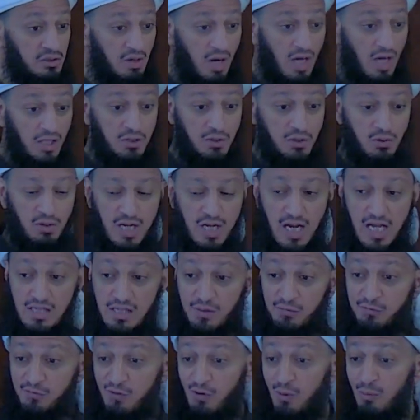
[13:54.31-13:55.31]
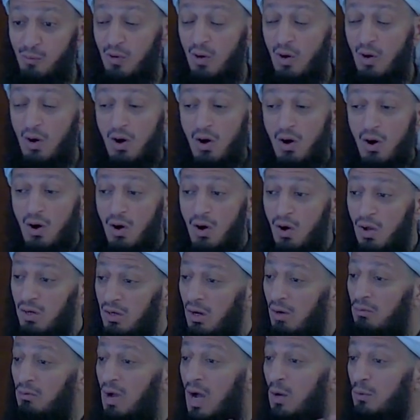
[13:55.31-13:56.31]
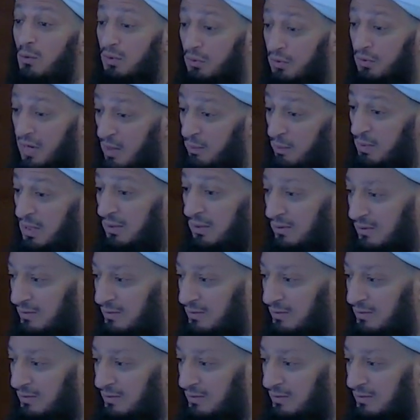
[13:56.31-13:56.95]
got together from all around Arabia.